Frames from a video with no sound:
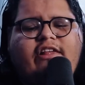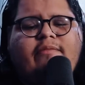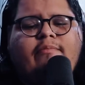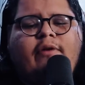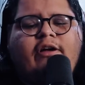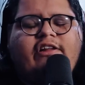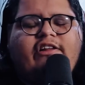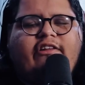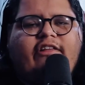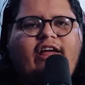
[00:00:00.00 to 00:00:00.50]
is
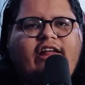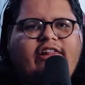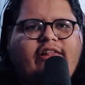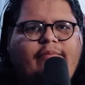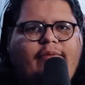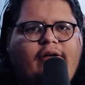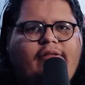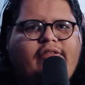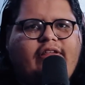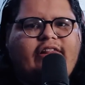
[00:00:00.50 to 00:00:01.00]
much less
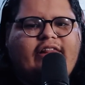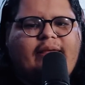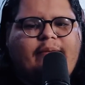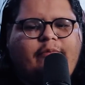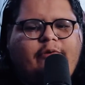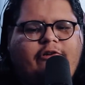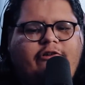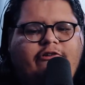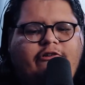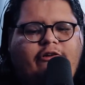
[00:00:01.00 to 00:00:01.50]
about the Steam
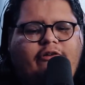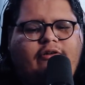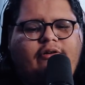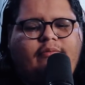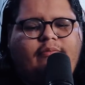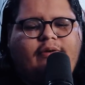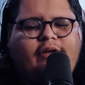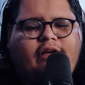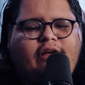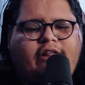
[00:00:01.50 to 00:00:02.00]
controller
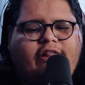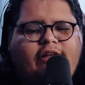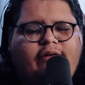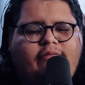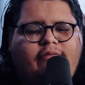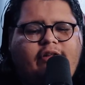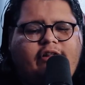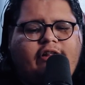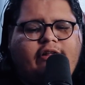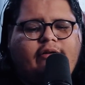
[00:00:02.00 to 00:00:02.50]
because there
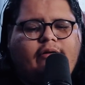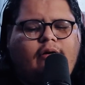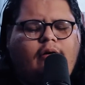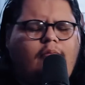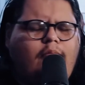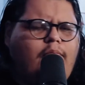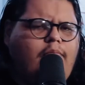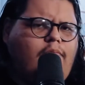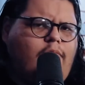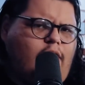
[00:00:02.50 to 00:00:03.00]
was
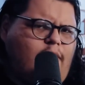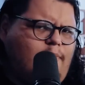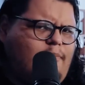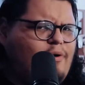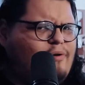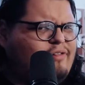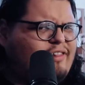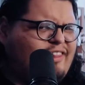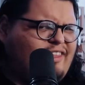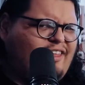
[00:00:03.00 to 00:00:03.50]
a
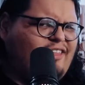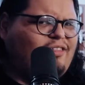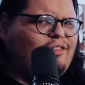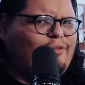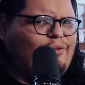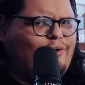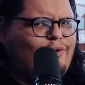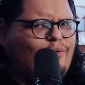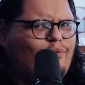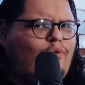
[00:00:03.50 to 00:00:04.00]
mostly
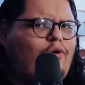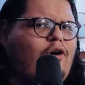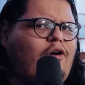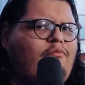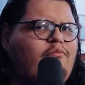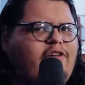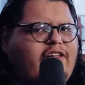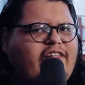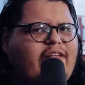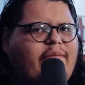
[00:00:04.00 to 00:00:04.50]

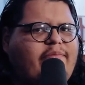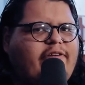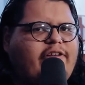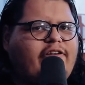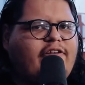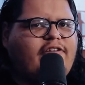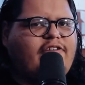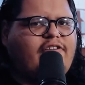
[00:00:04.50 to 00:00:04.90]
lukewarm reception